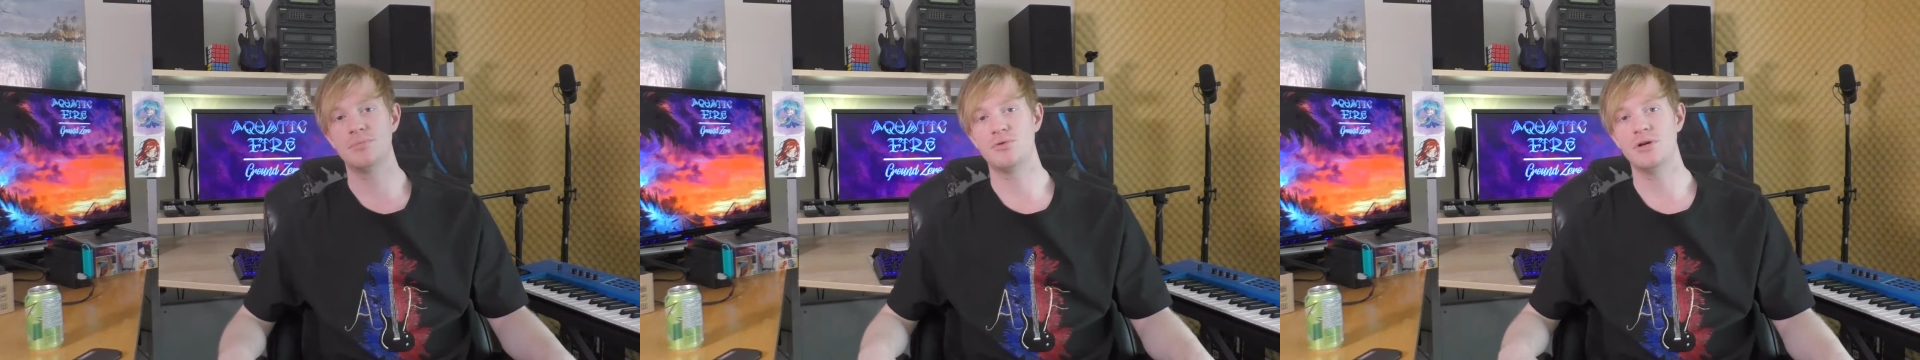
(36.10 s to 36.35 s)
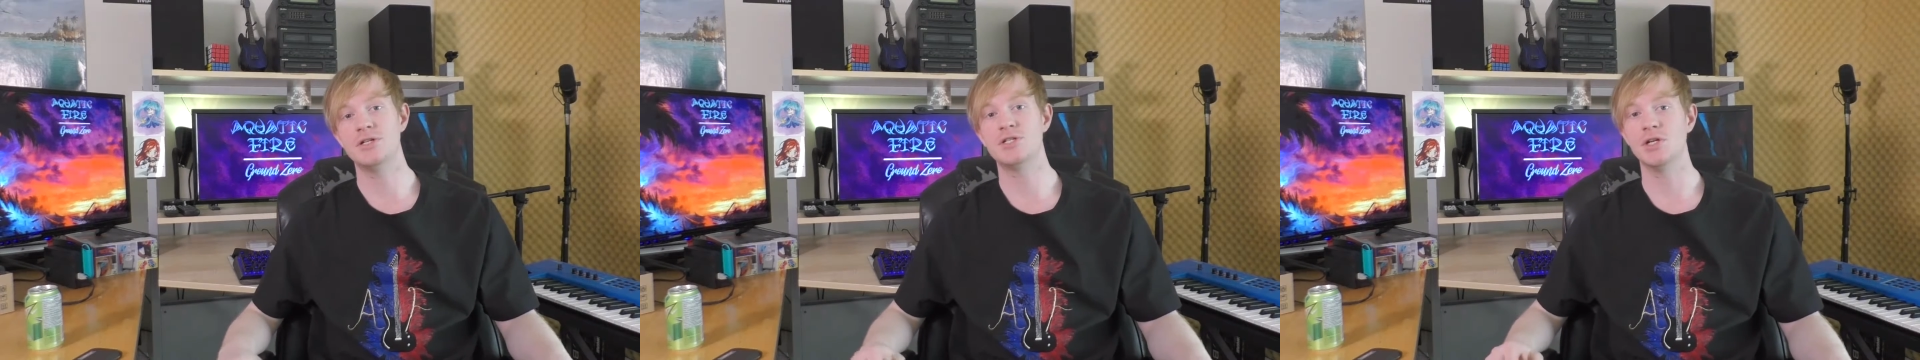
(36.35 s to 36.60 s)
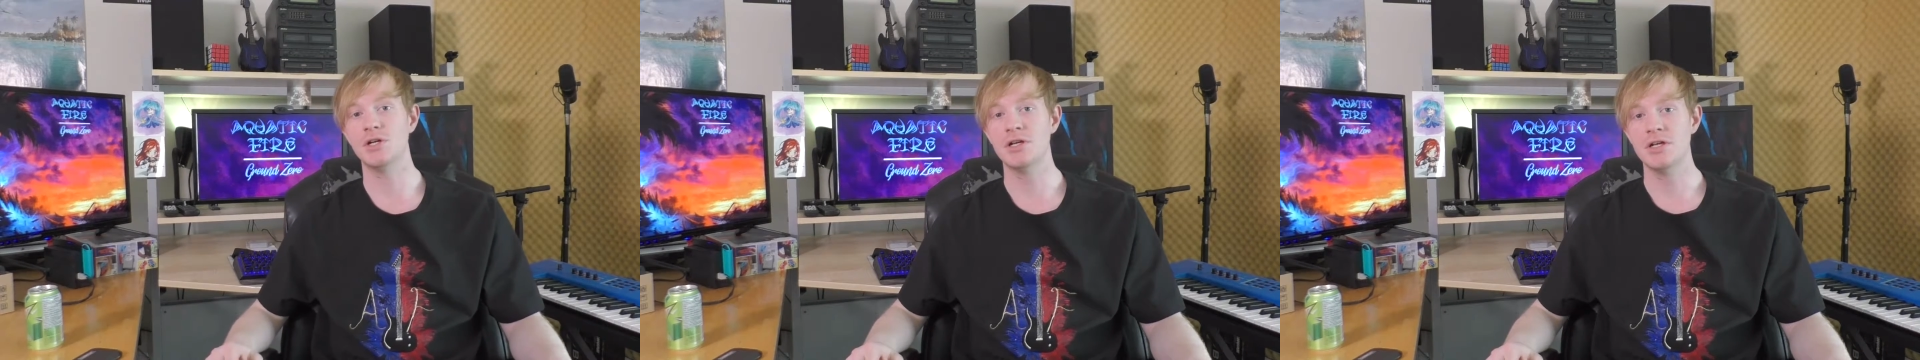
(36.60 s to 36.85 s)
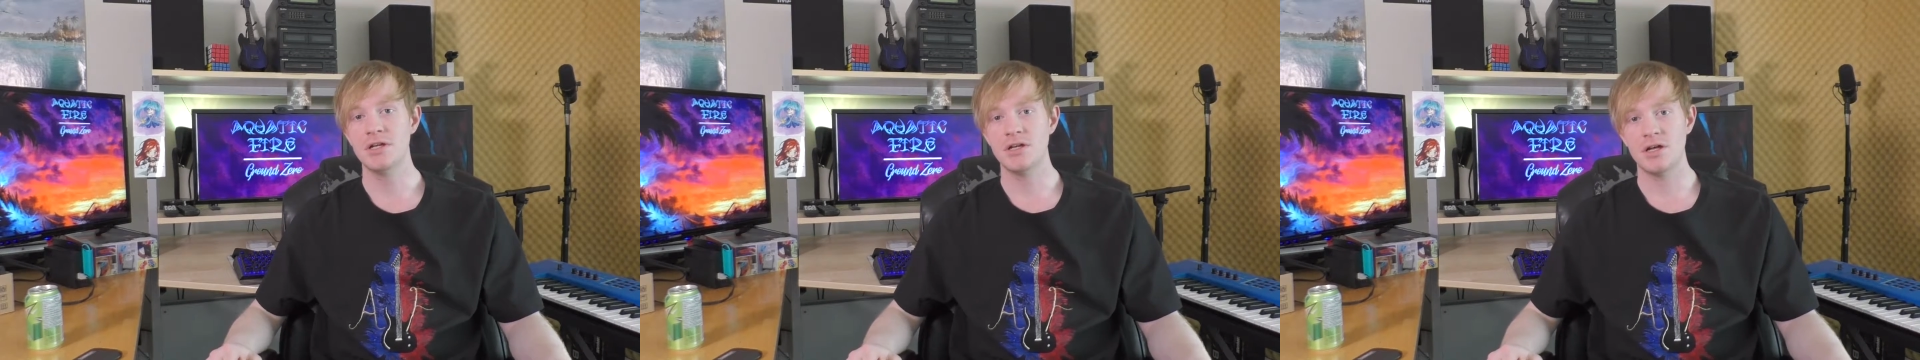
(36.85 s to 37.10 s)
Pressure.
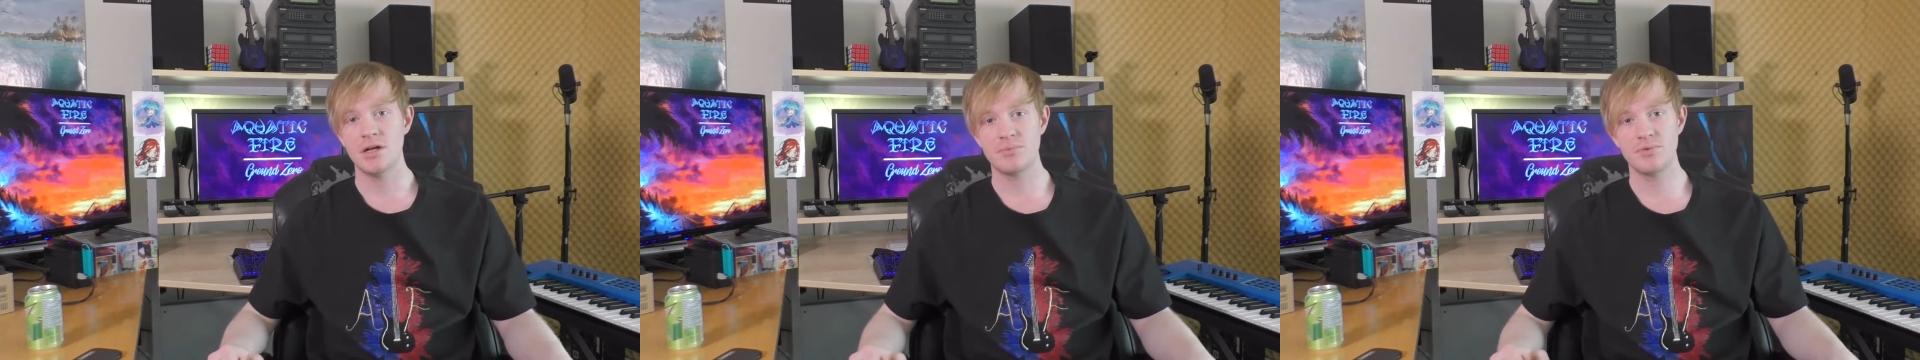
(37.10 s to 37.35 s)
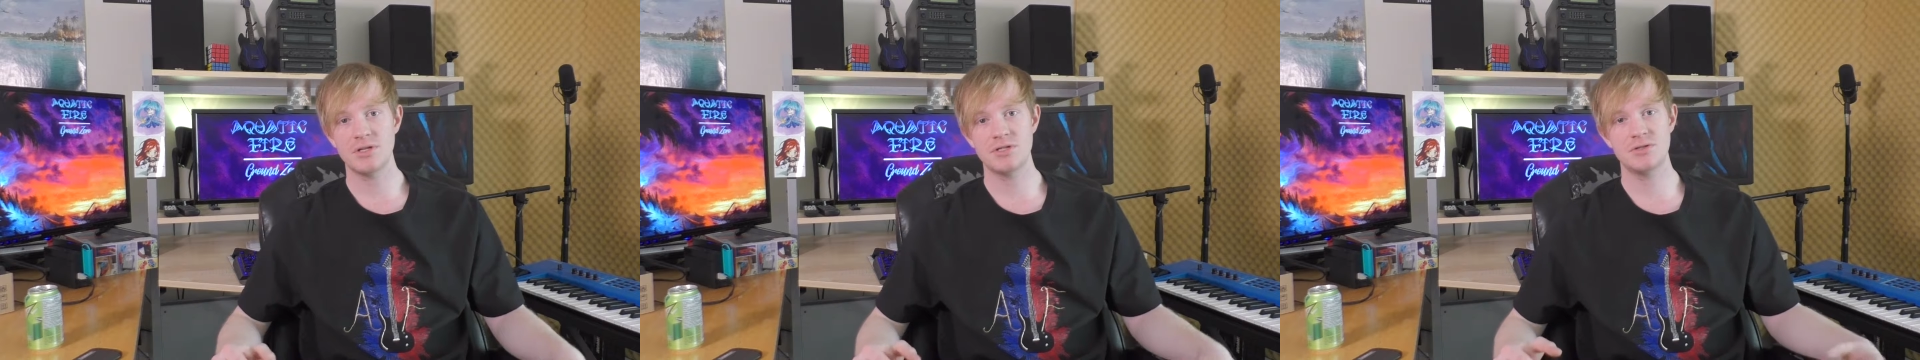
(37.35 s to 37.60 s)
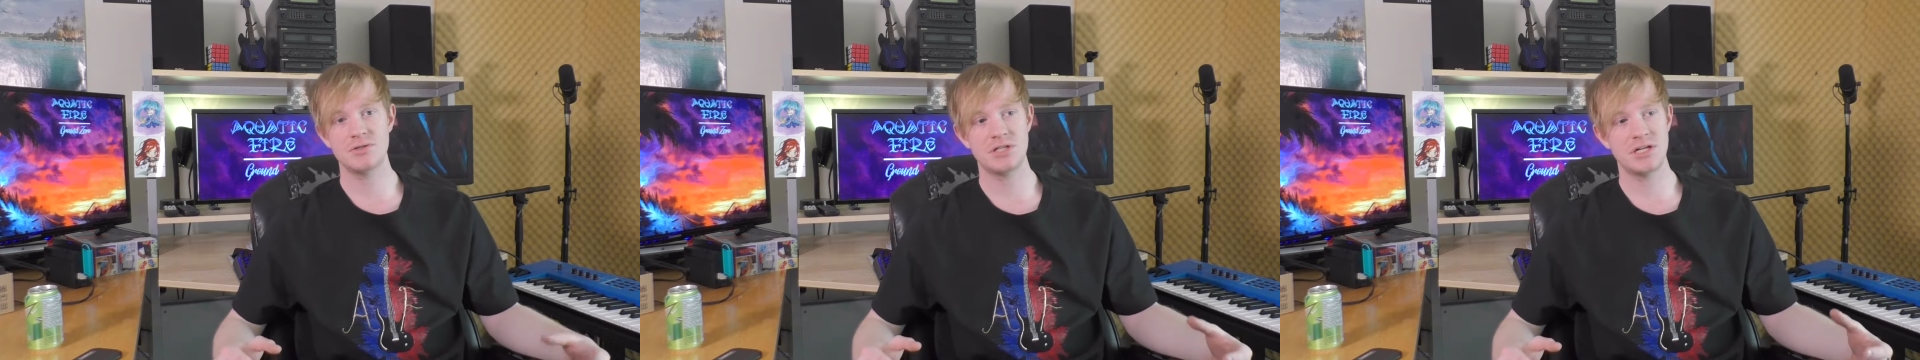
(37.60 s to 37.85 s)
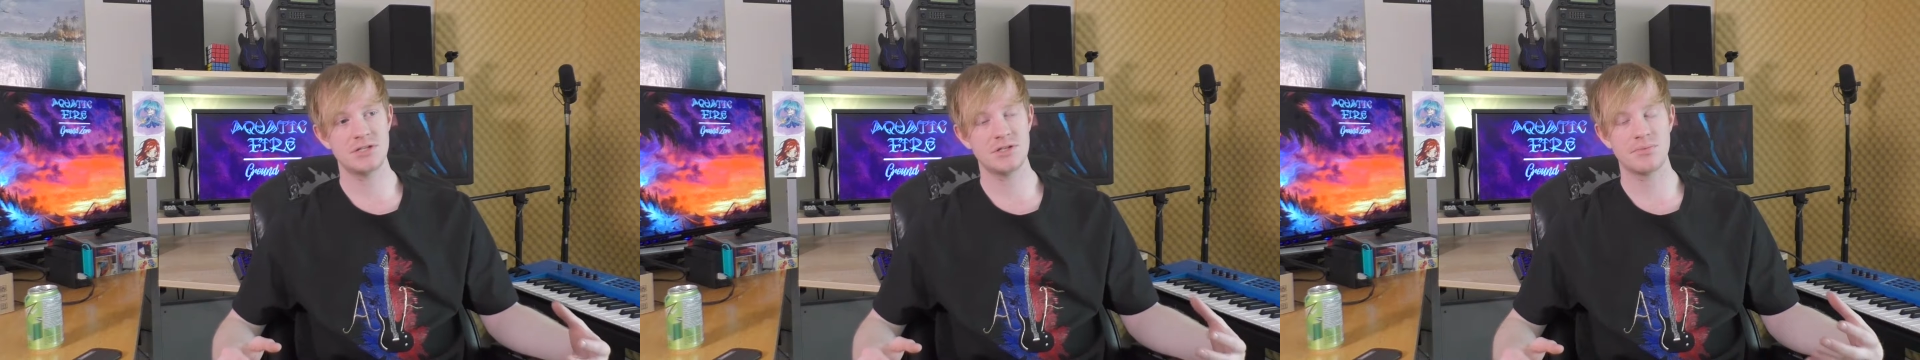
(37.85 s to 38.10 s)
Pressure
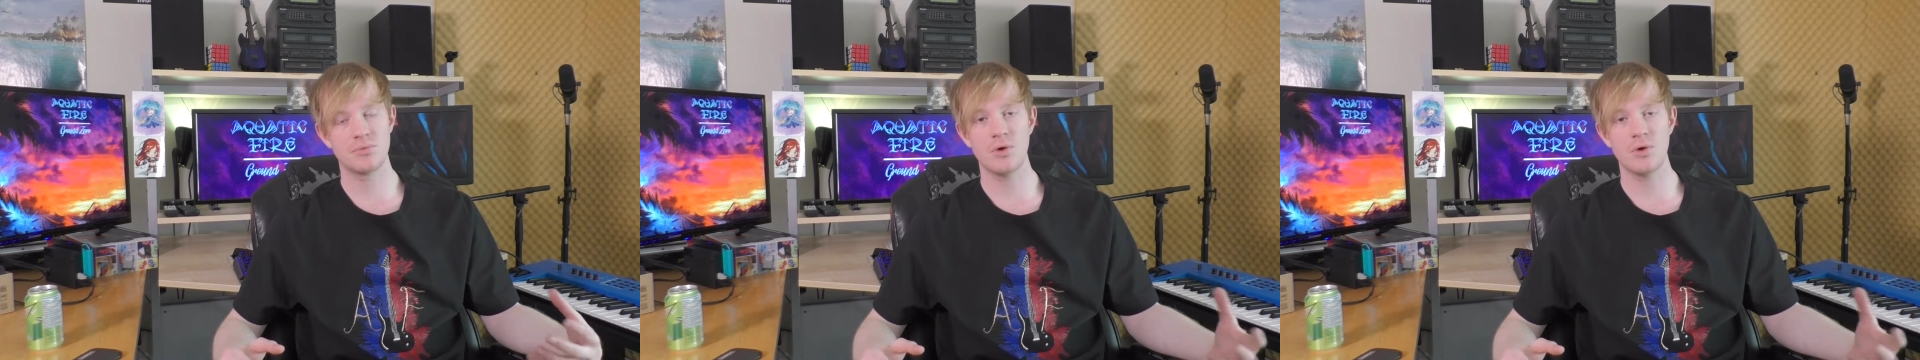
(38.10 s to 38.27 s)
takes up